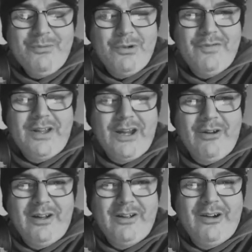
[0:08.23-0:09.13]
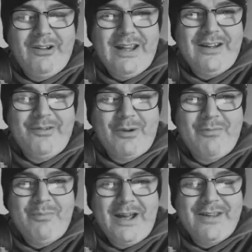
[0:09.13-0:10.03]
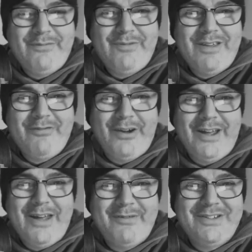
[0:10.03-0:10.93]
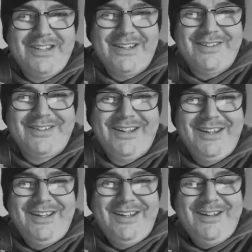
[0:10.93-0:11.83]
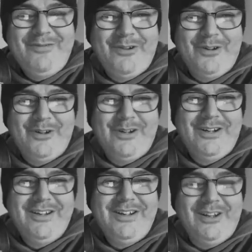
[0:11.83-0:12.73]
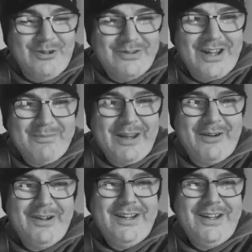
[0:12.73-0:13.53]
with Iarla or Lionáird, one of my favourite ever singers for a long time now.